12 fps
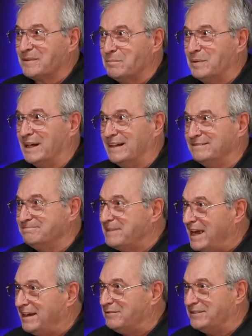But
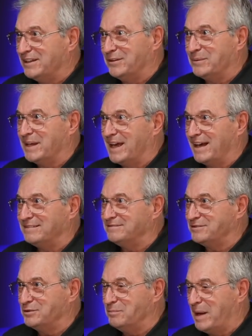hey, we had
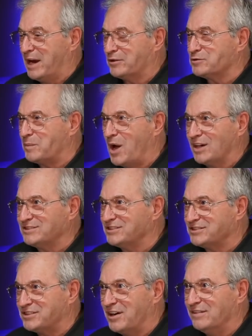2 banker's box of
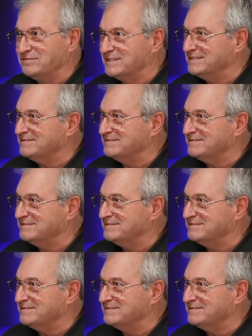stuff and,